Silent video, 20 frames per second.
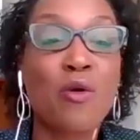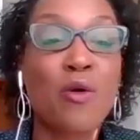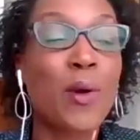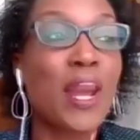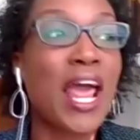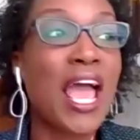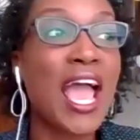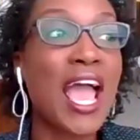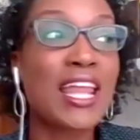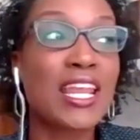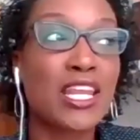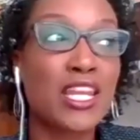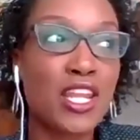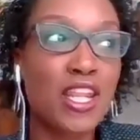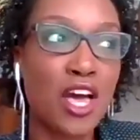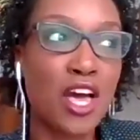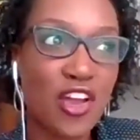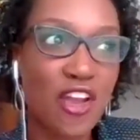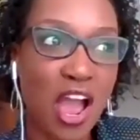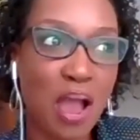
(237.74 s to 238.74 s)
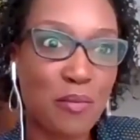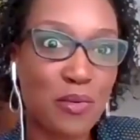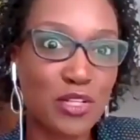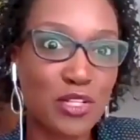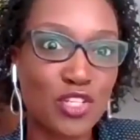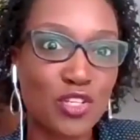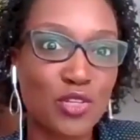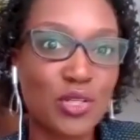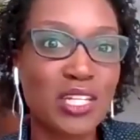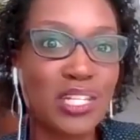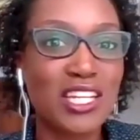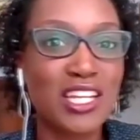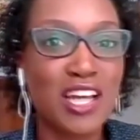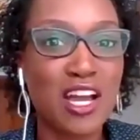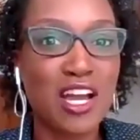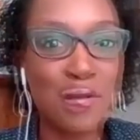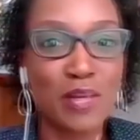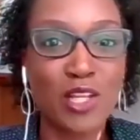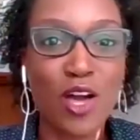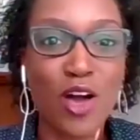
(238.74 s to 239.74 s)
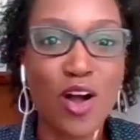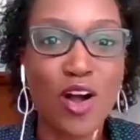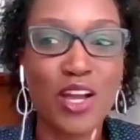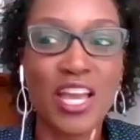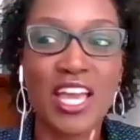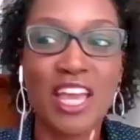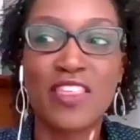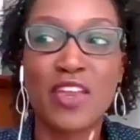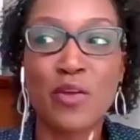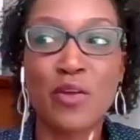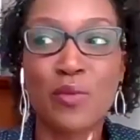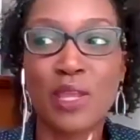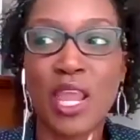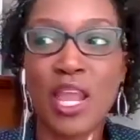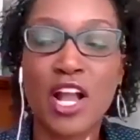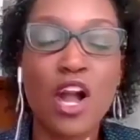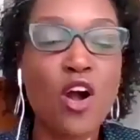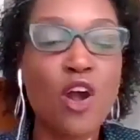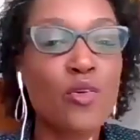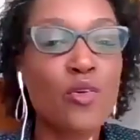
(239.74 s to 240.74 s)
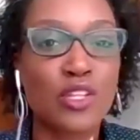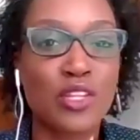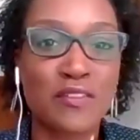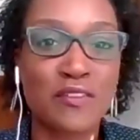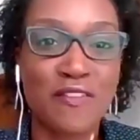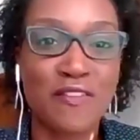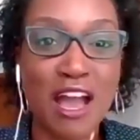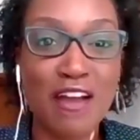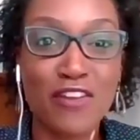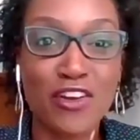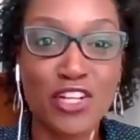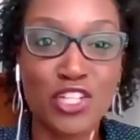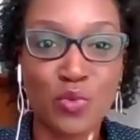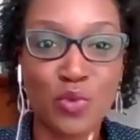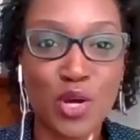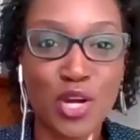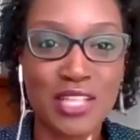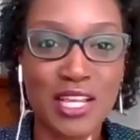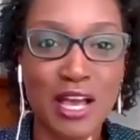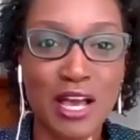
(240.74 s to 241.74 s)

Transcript: And when I had another opportunity to come along and like, oh, it's only 500 words.